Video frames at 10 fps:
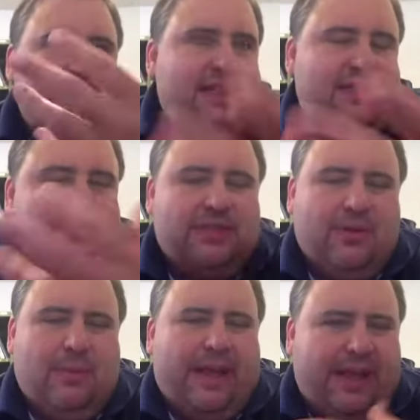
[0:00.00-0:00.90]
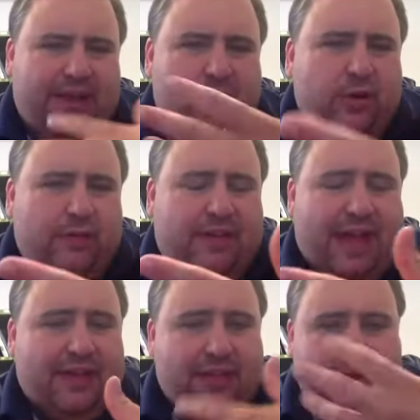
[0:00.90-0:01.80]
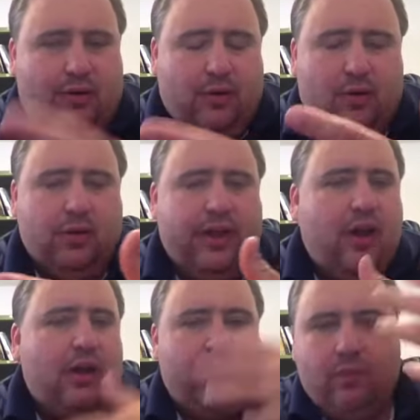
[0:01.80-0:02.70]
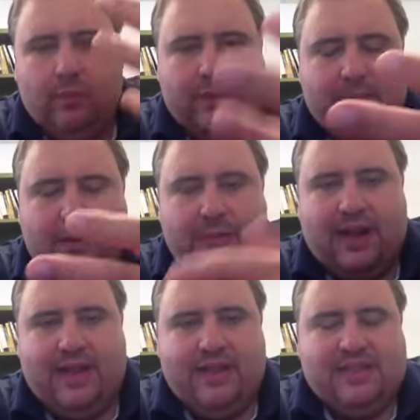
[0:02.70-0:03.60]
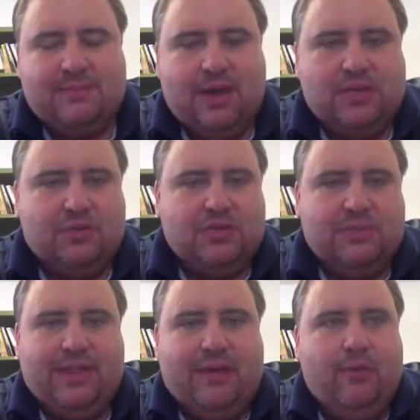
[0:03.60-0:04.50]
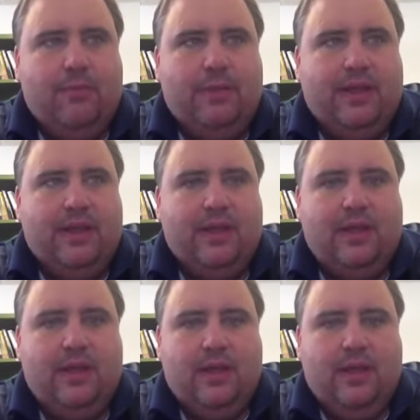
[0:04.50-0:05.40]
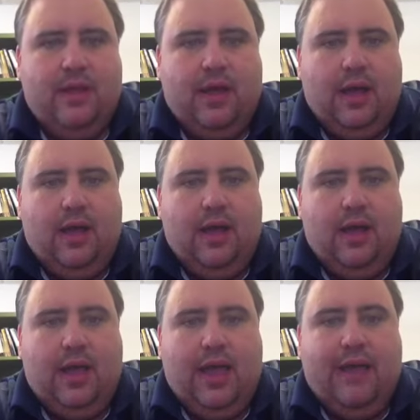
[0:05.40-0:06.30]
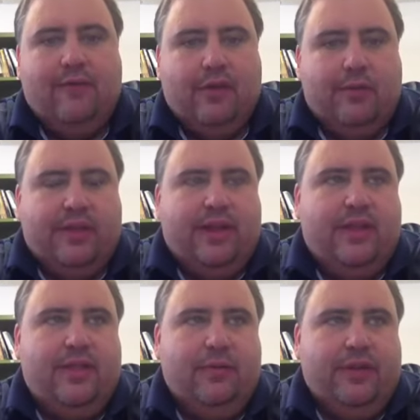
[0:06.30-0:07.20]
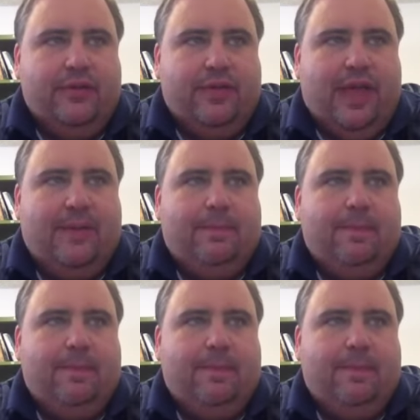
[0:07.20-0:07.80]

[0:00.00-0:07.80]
And so I'm just sort of making note of the fact that early on we'll be combining these modules, but that won't be every week that we do that.